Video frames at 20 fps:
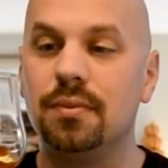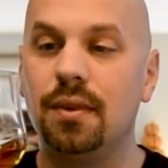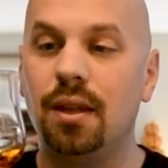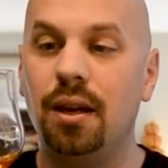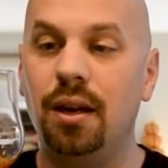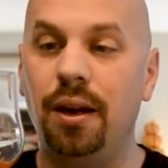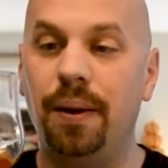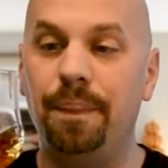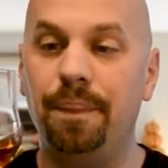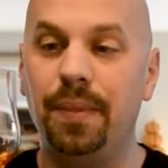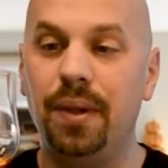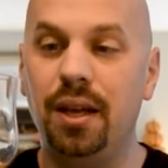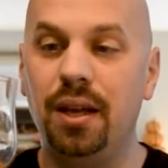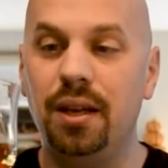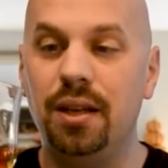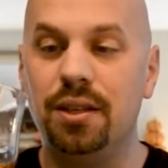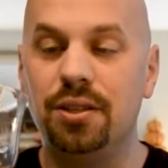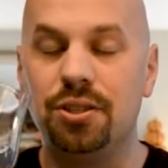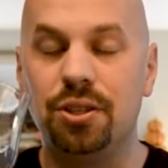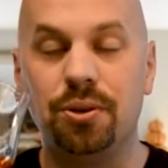All right,
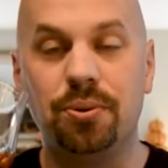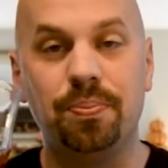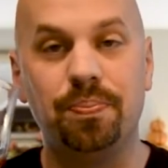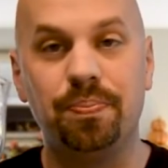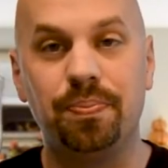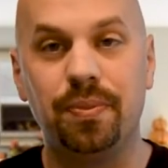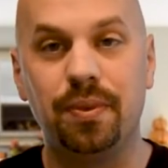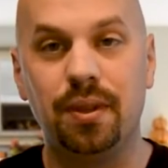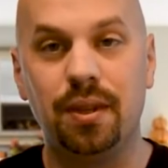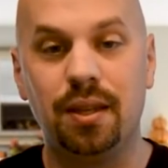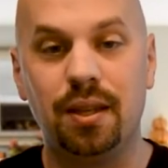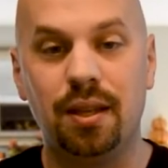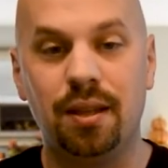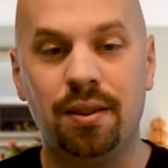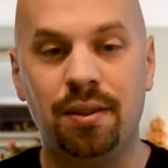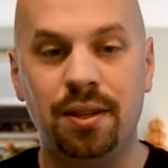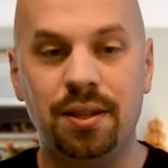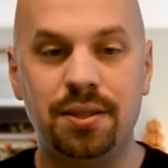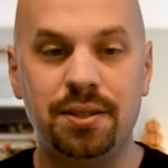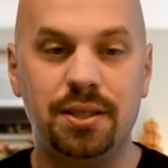so
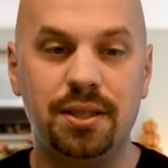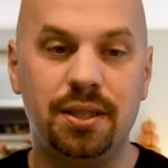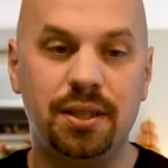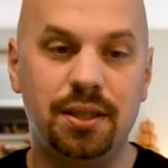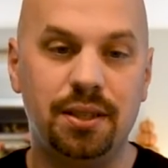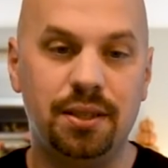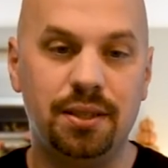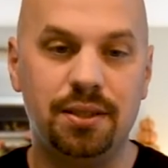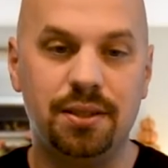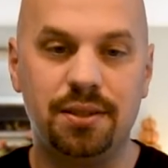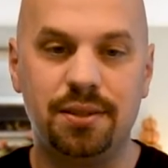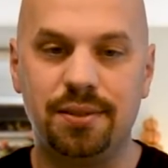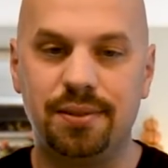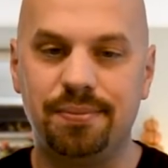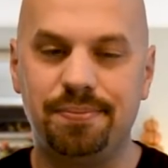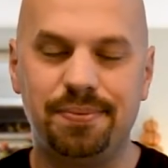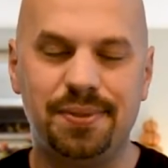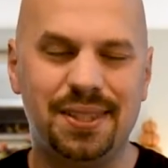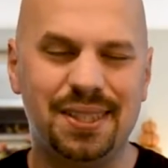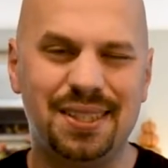this is
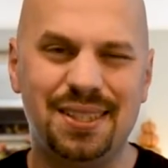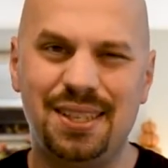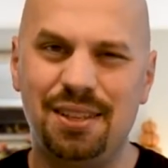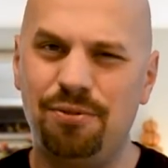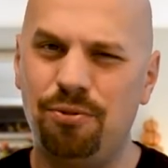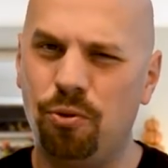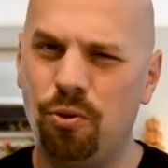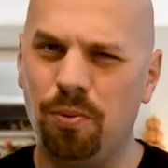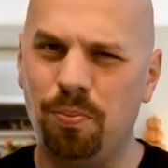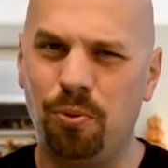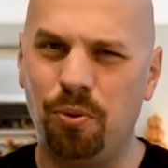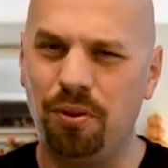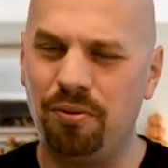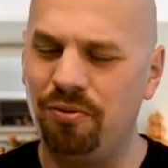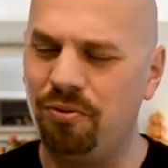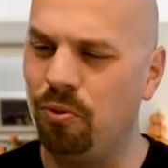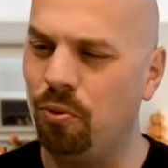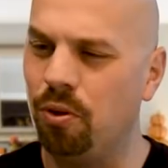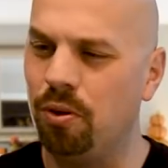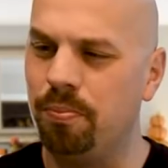
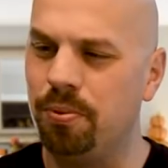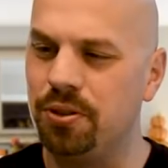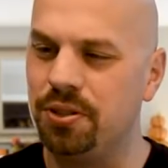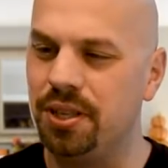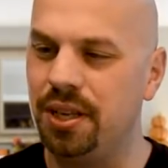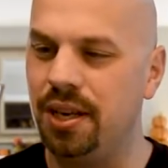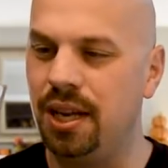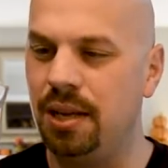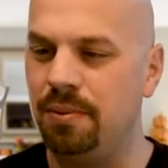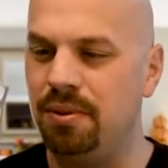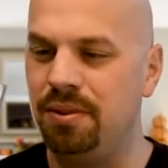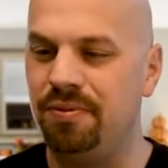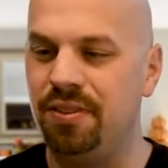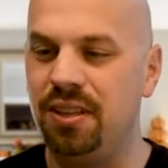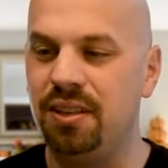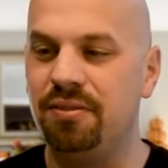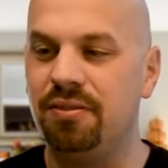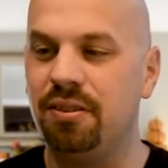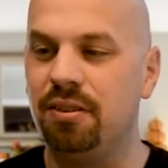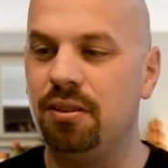64.4%
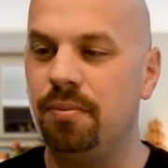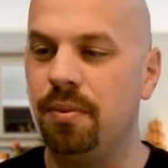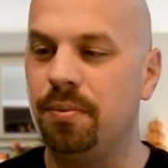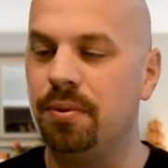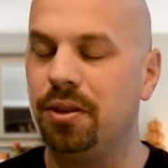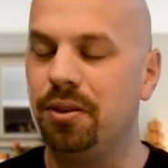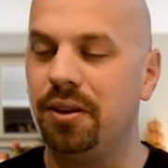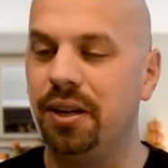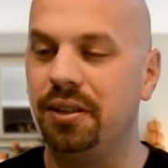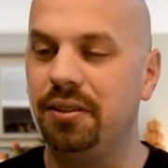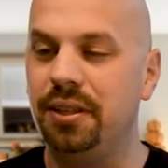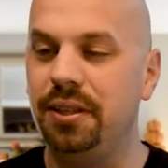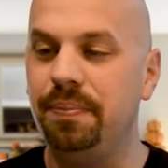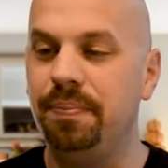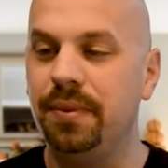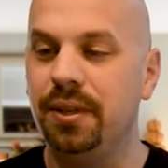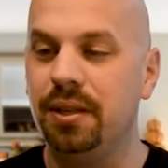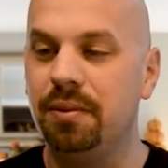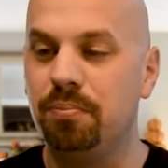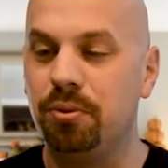ABV, if I remember correctly.
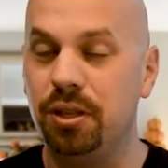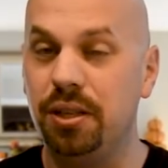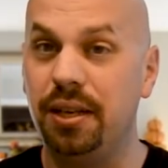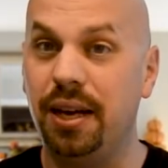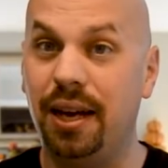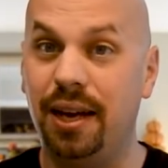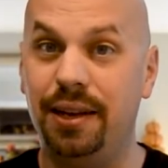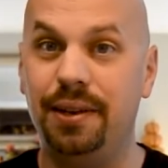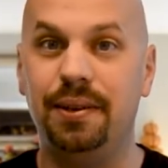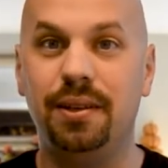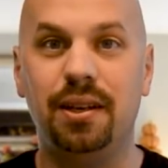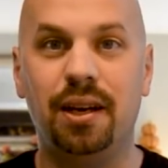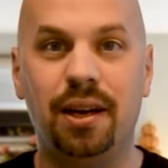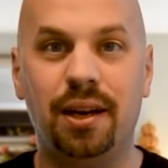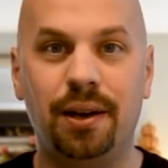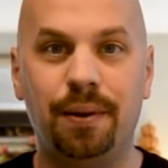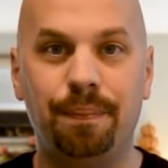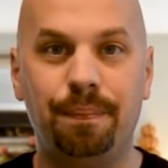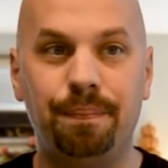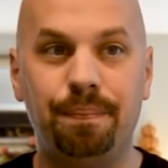Pretty high.
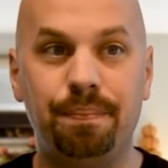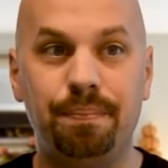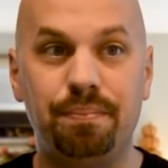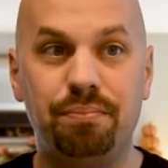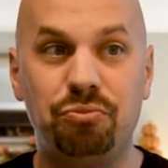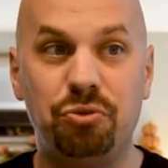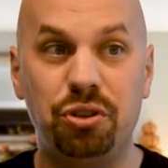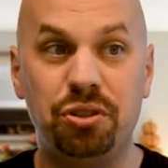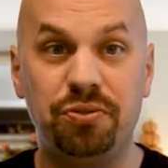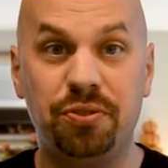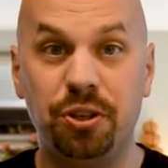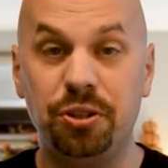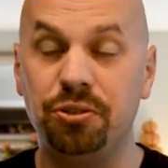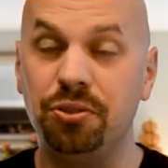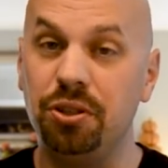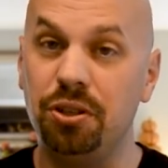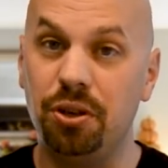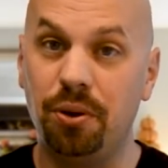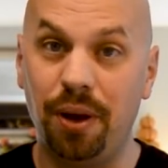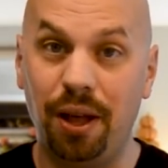Um, there's
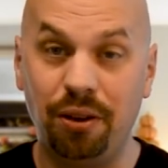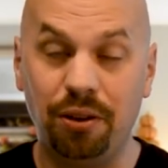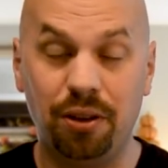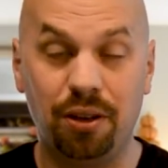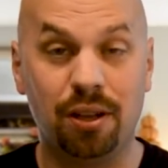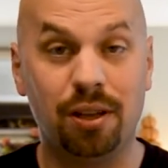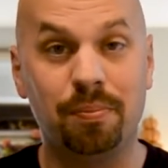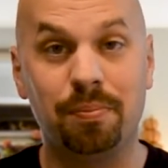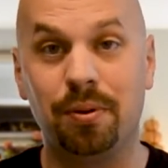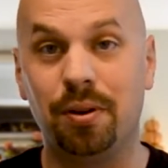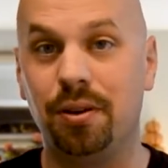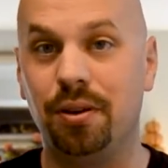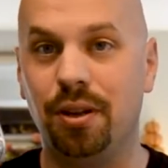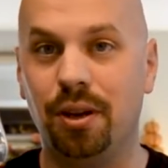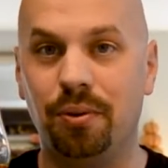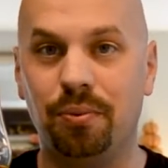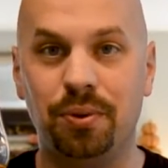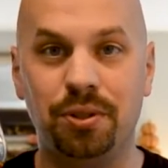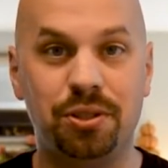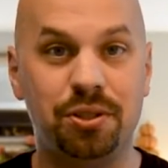virtually no alcohol burn,
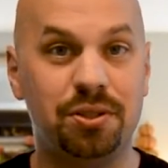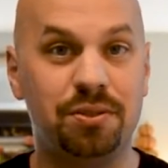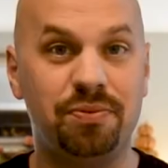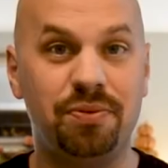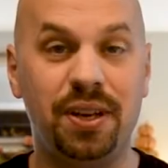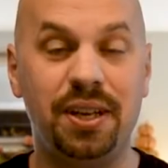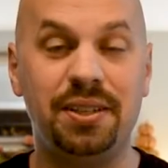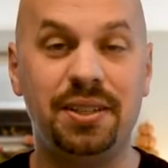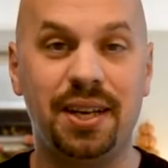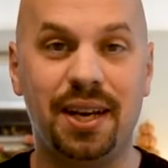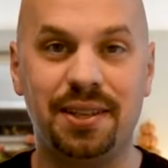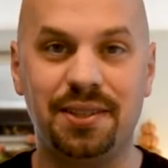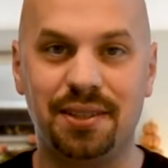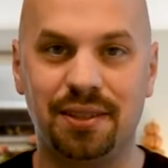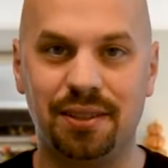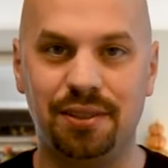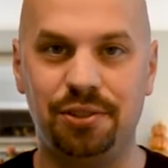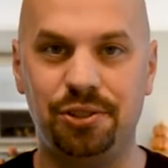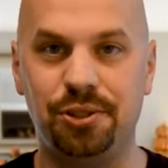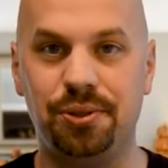though, which is
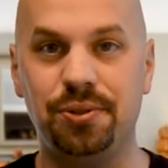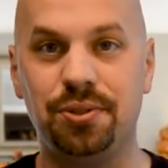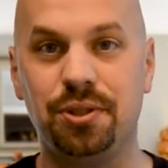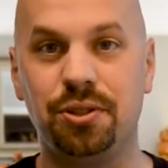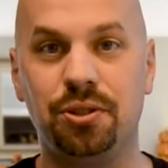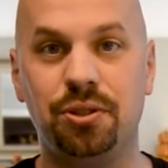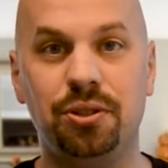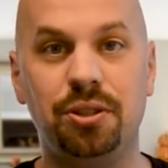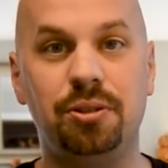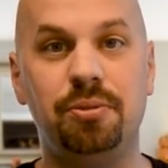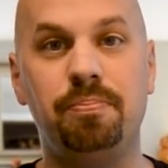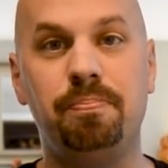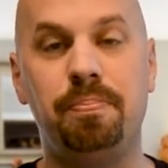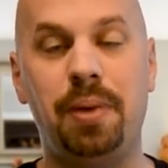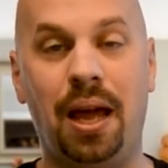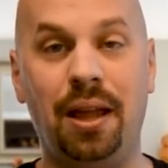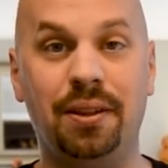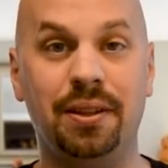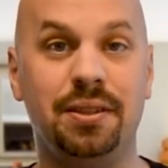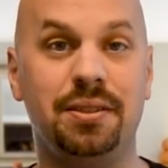fantastic and shows a good
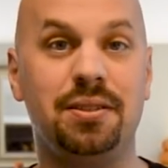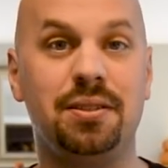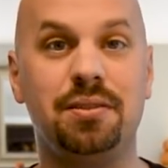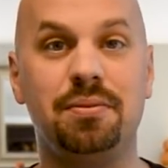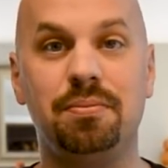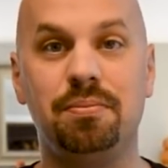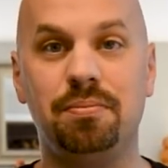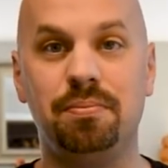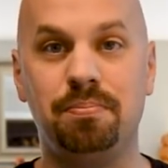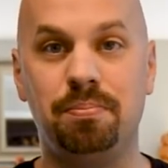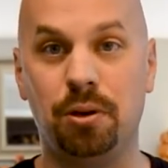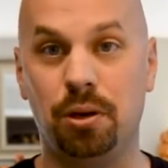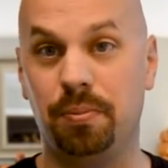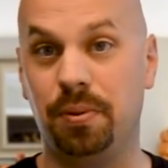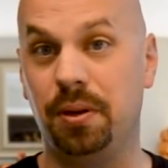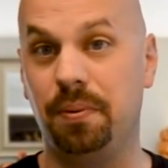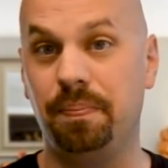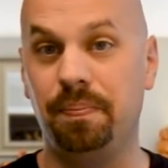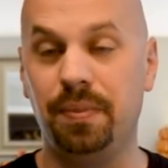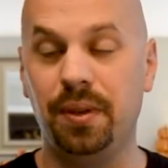balanced
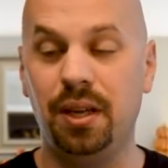bourbon.